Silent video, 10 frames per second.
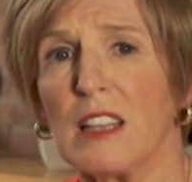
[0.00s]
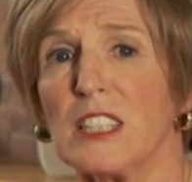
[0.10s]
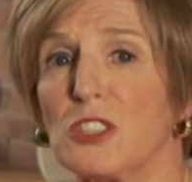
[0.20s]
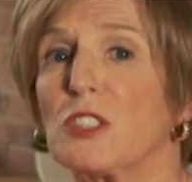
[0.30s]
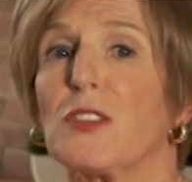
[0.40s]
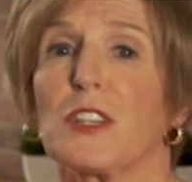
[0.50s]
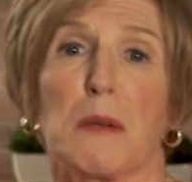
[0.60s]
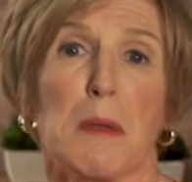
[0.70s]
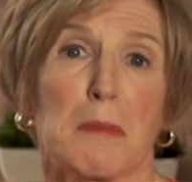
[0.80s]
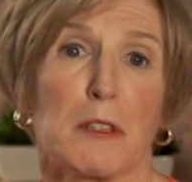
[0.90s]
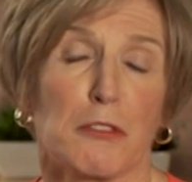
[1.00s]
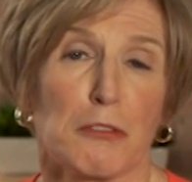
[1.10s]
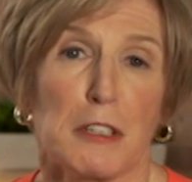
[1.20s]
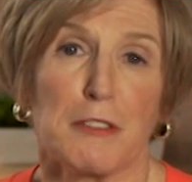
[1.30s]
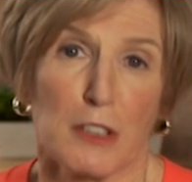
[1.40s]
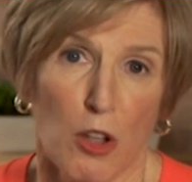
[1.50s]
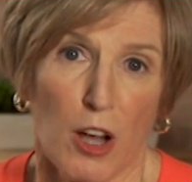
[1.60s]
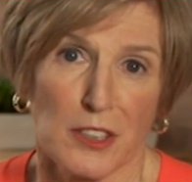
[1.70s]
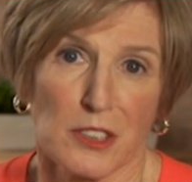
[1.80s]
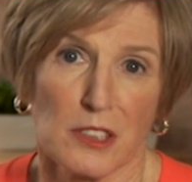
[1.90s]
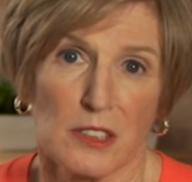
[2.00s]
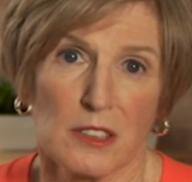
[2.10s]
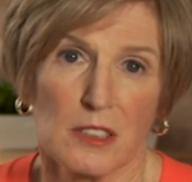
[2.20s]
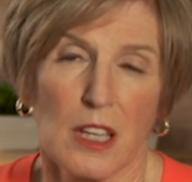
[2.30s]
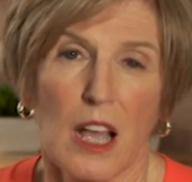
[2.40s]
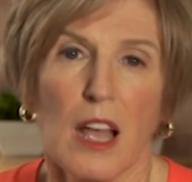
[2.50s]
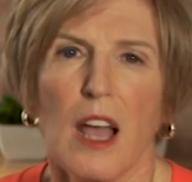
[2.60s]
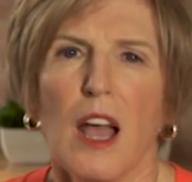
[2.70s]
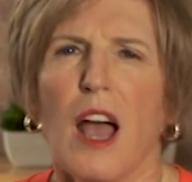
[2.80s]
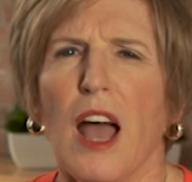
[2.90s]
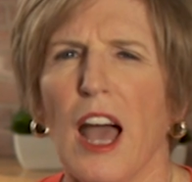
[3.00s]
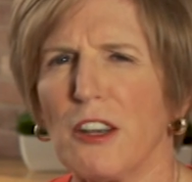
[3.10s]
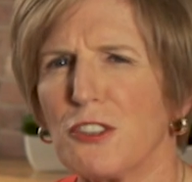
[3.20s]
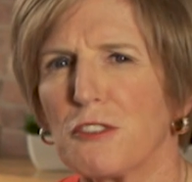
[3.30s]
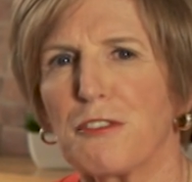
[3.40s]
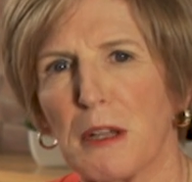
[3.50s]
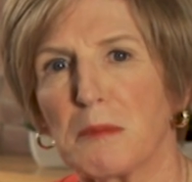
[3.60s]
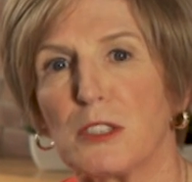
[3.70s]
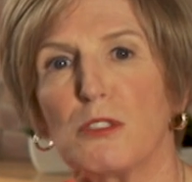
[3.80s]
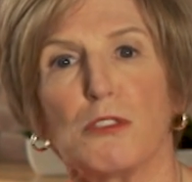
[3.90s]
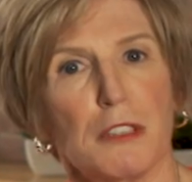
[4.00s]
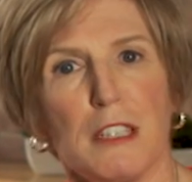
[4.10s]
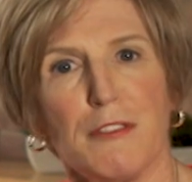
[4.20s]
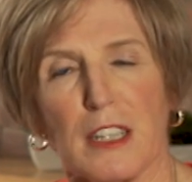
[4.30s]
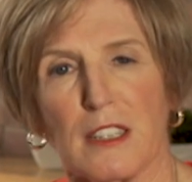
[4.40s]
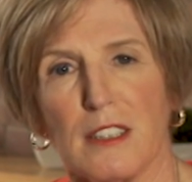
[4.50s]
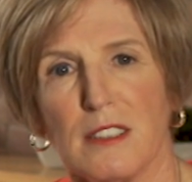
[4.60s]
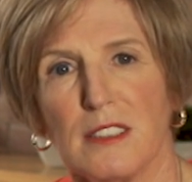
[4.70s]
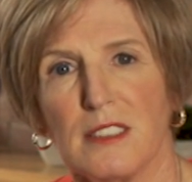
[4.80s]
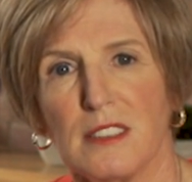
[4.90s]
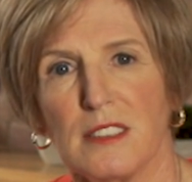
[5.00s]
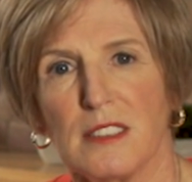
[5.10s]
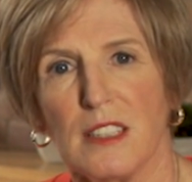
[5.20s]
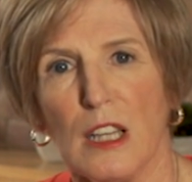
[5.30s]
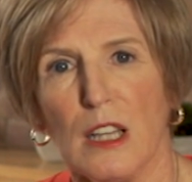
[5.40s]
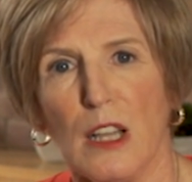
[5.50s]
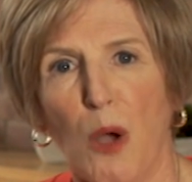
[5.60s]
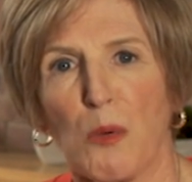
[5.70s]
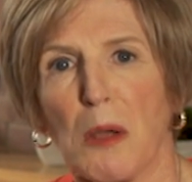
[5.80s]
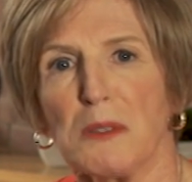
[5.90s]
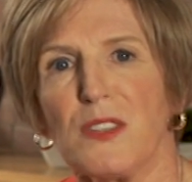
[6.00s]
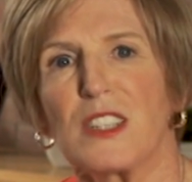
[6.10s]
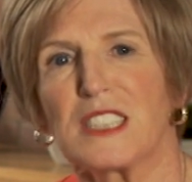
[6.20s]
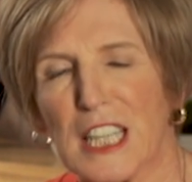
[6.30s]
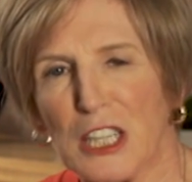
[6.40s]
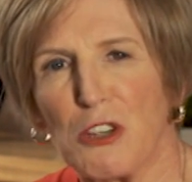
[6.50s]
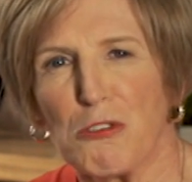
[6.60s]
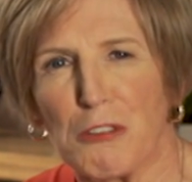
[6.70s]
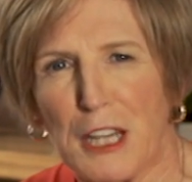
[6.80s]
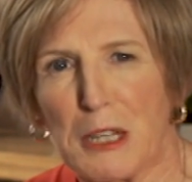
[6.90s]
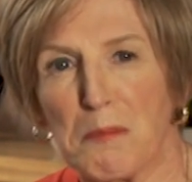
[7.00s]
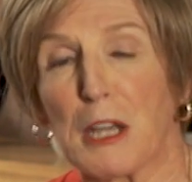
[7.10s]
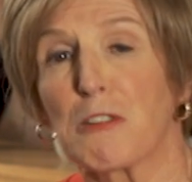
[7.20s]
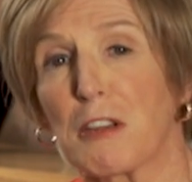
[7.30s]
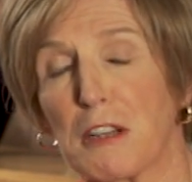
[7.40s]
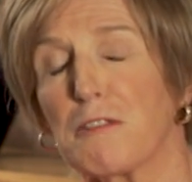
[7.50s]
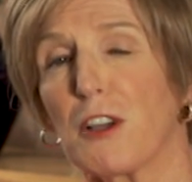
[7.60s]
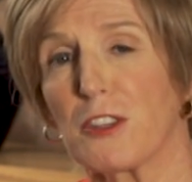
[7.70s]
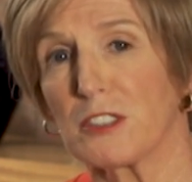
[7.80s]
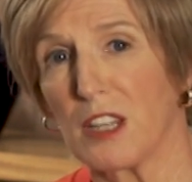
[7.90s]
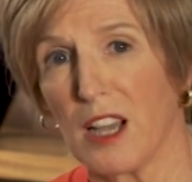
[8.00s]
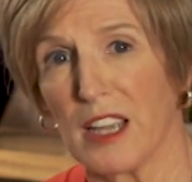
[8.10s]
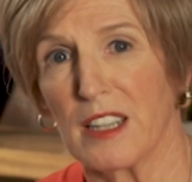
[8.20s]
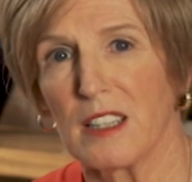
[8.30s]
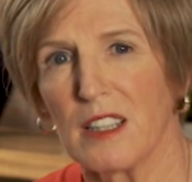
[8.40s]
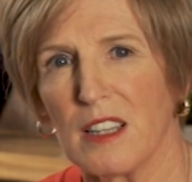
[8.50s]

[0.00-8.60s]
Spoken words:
Let's look at the commandment of grief and loss. How did your family do grieving? When I was in the 2nd grade, my grandfather died.